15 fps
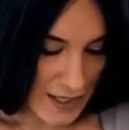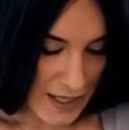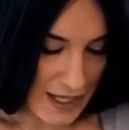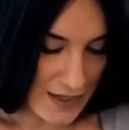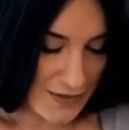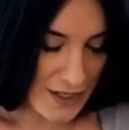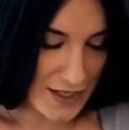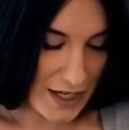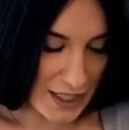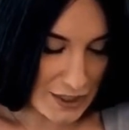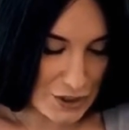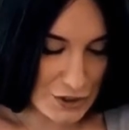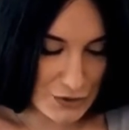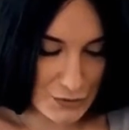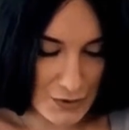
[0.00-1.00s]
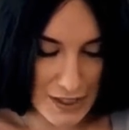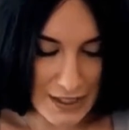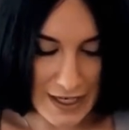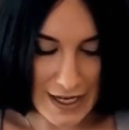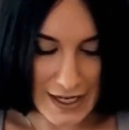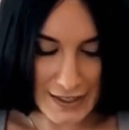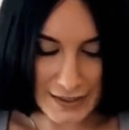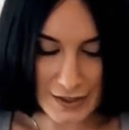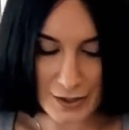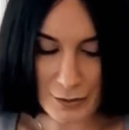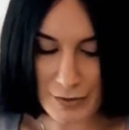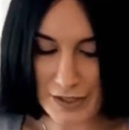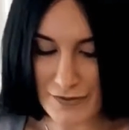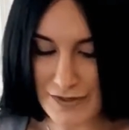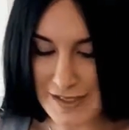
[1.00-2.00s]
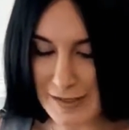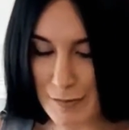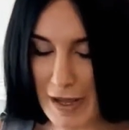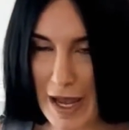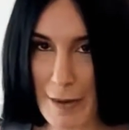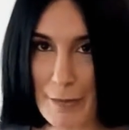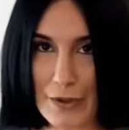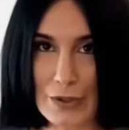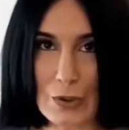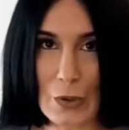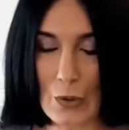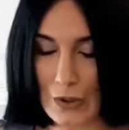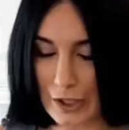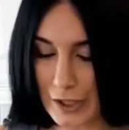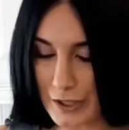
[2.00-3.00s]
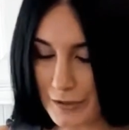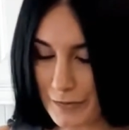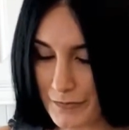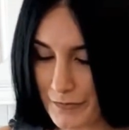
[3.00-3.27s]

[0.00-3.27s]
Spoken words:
And then I do want to add a little bit of this peppercorn,